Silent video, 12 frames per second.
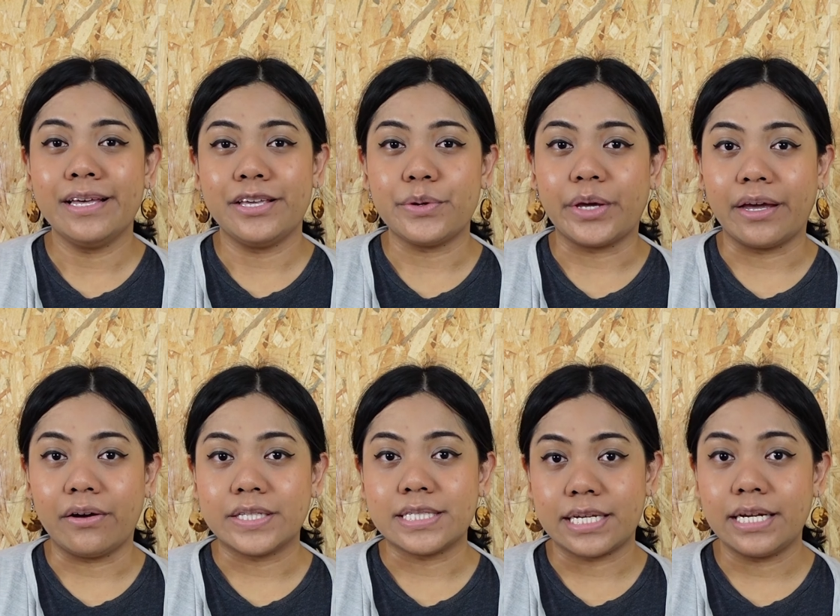you can
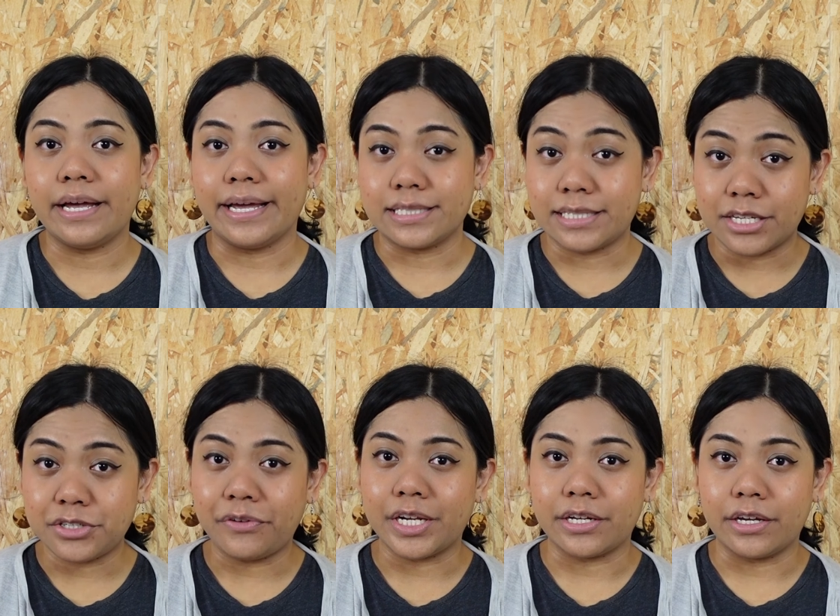consider
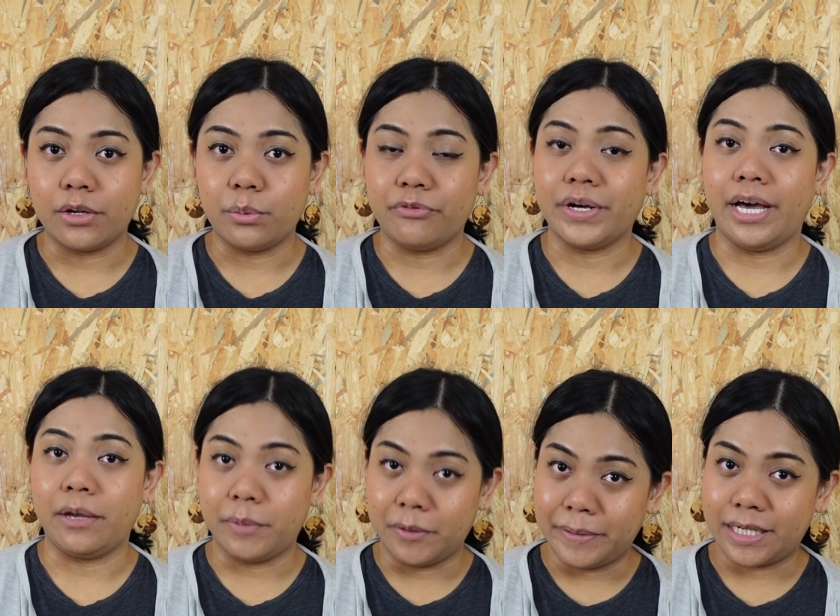exaggerating it with a
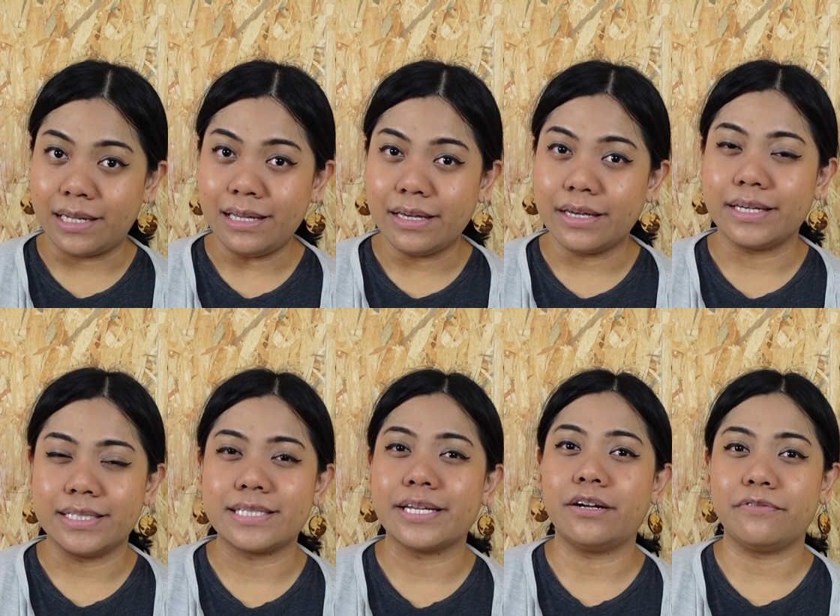hyperbole
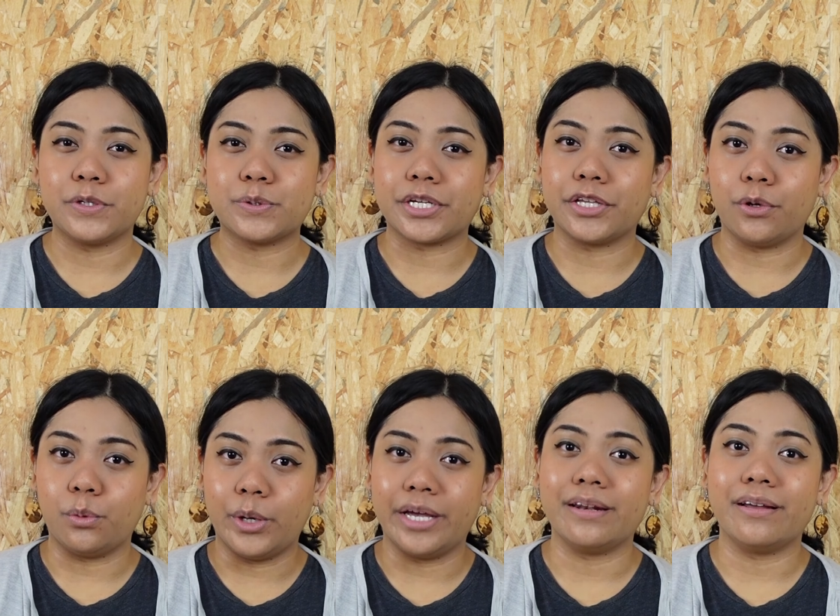instead of using the
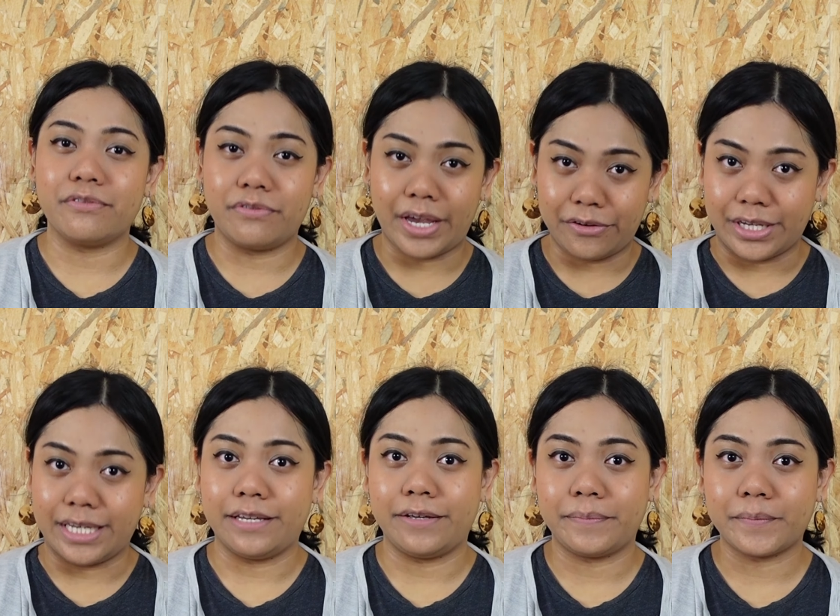word very.
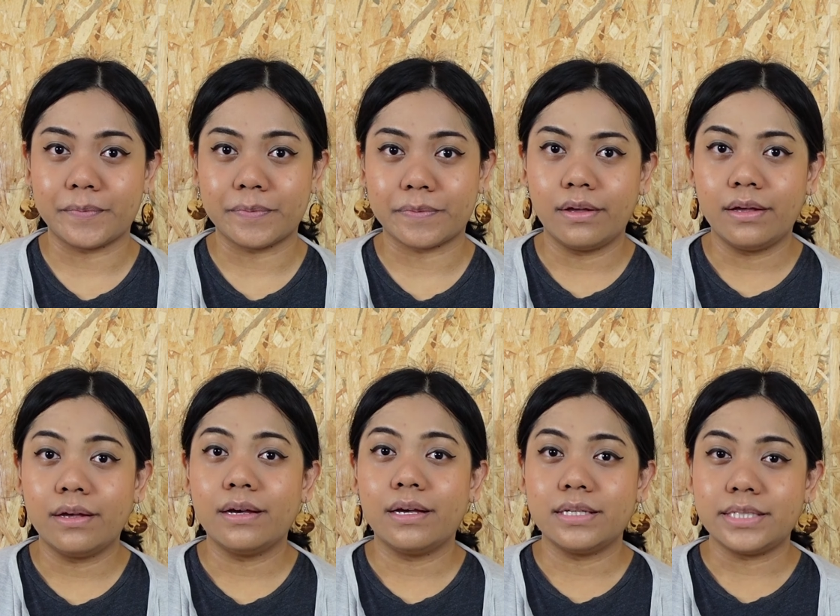
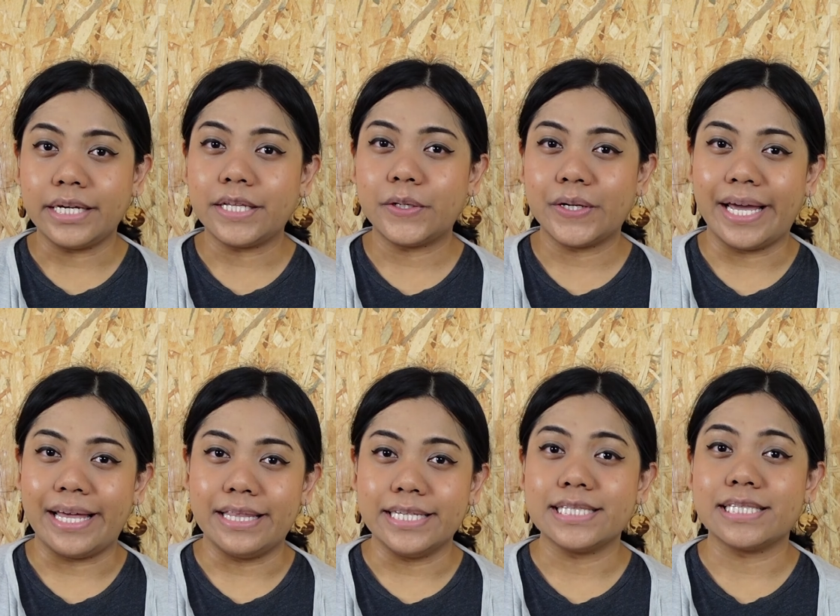Take a look
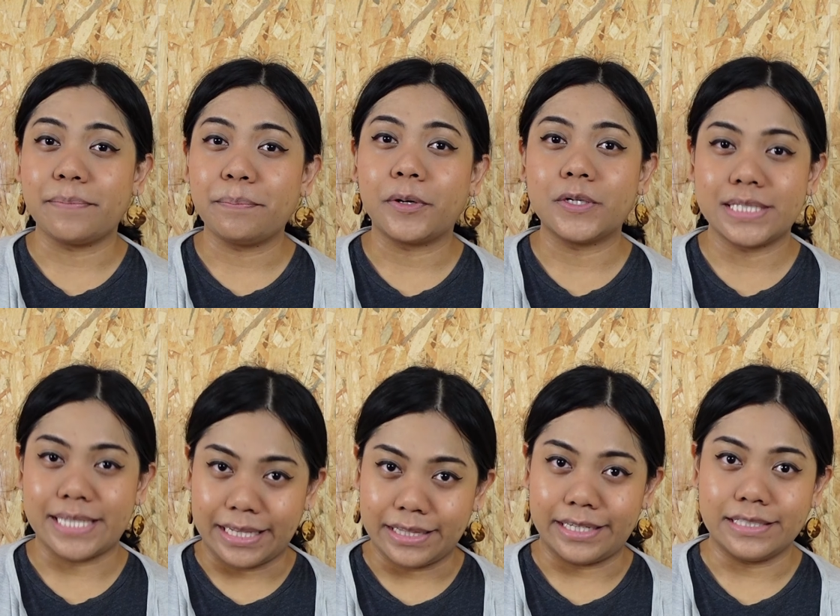at this simple
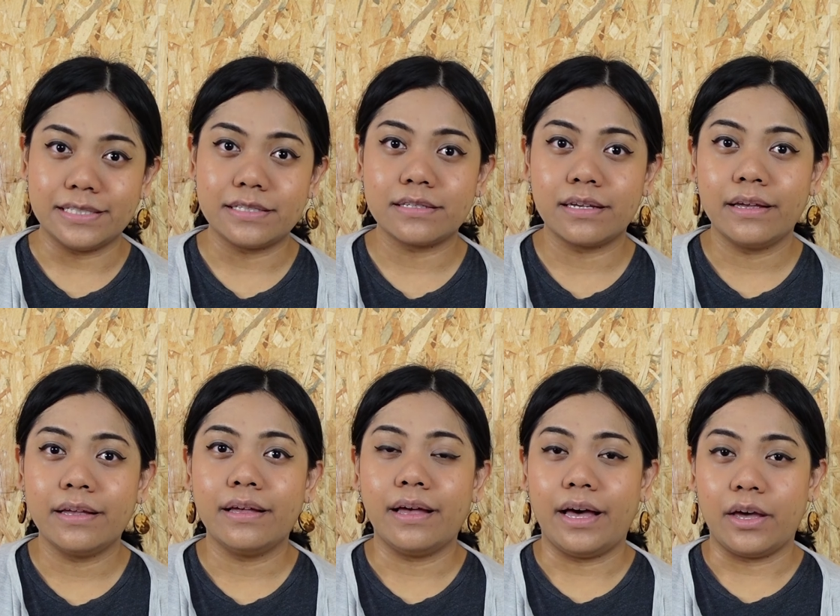sentence:
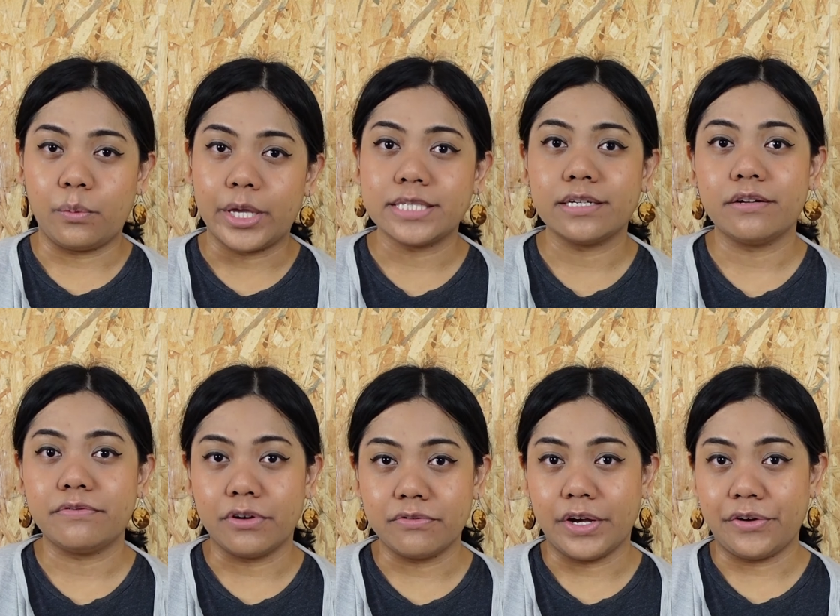I waited
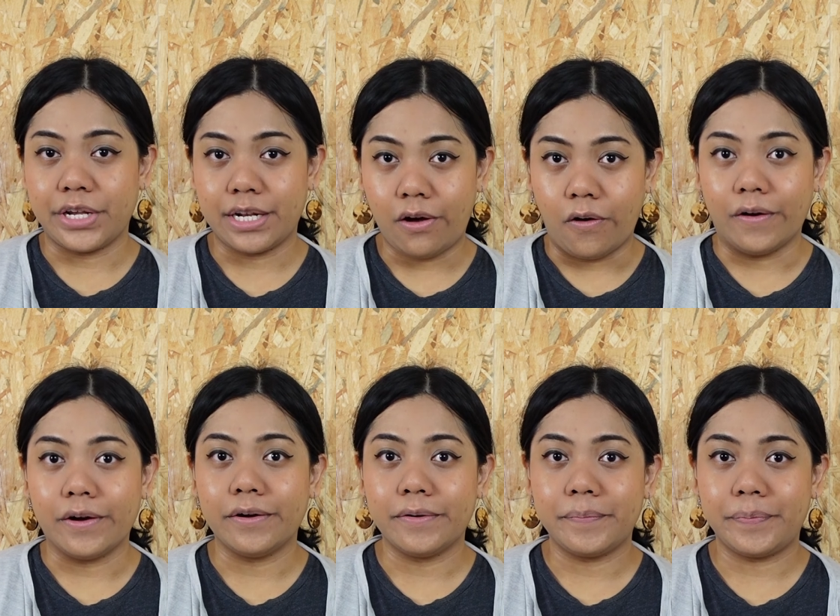for very long.
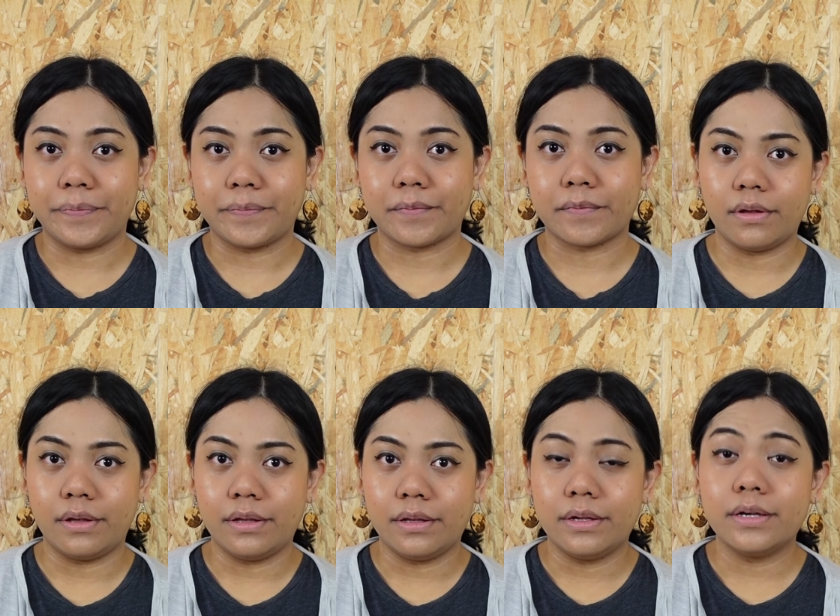
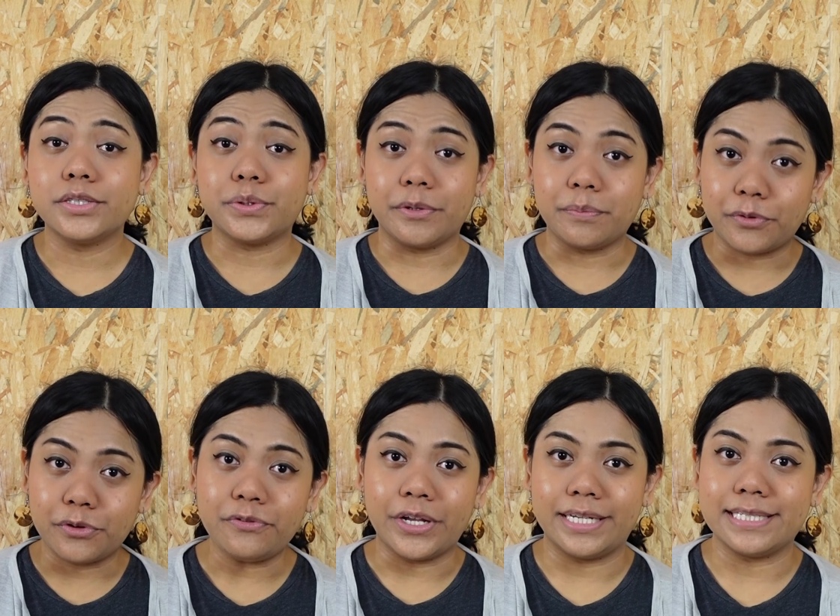To
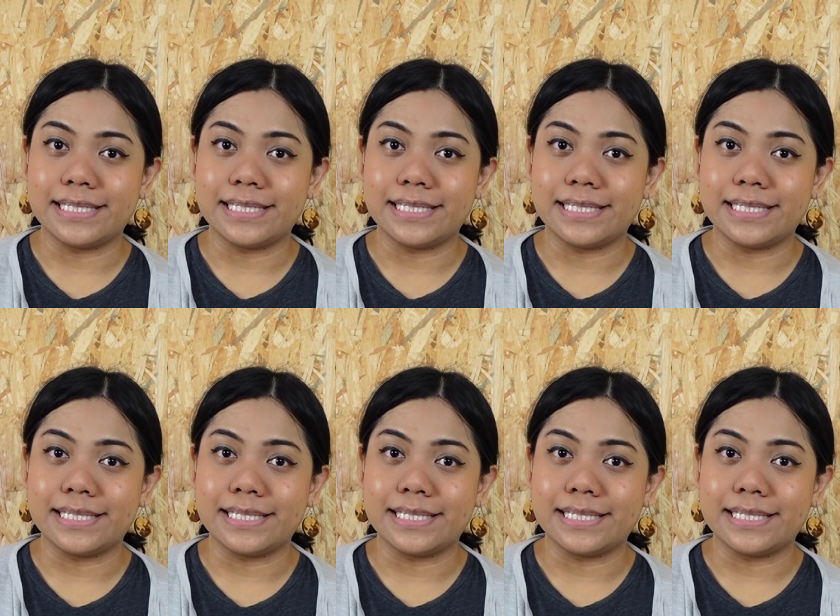improve on this